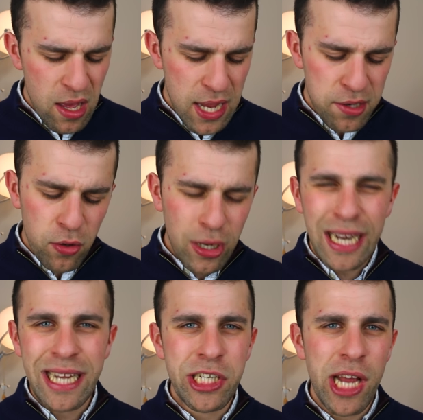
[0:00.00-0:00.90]
It's not
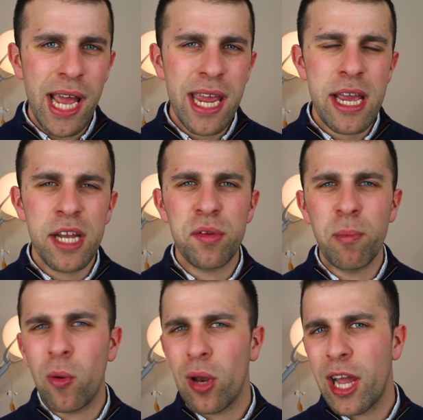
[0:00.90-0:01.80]
cliche, it's
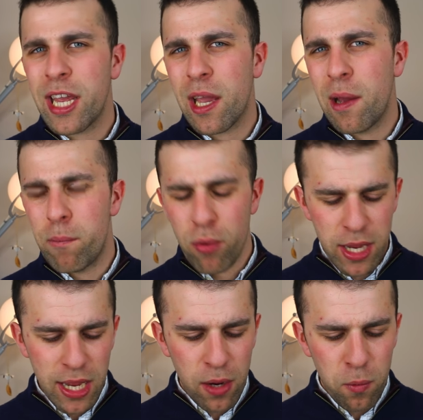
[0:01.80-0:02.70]
more like
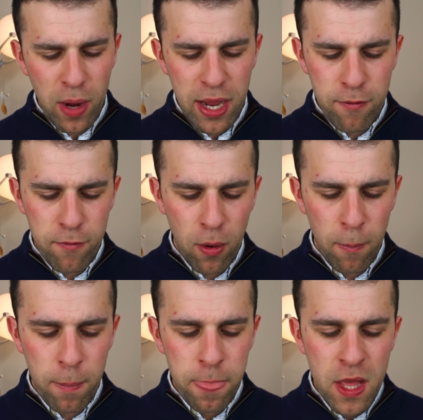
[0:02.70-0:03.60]
breaking away
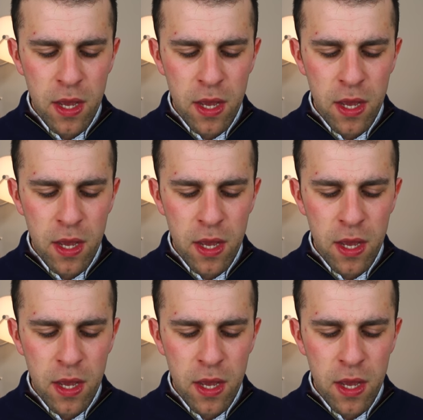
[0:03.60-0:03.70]
from